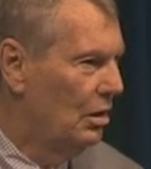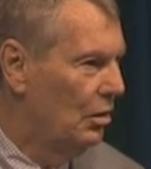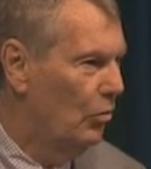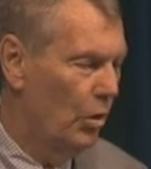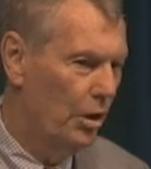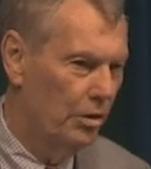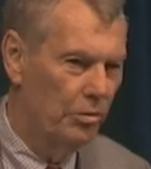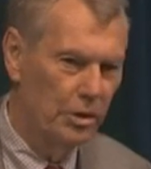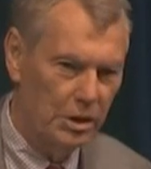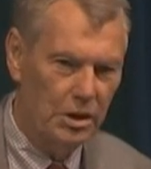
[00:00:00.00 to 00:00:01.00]
want to
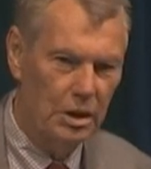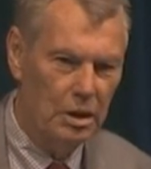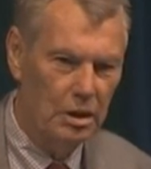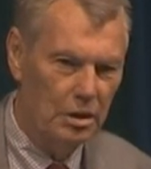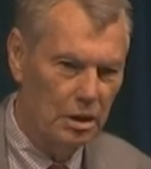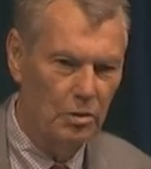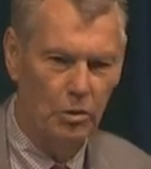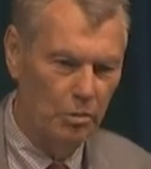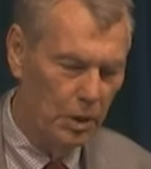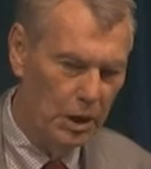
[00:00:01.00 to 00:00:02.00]
do this thing
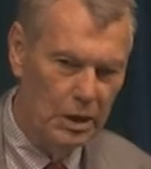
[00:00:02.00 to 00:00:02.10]
with me?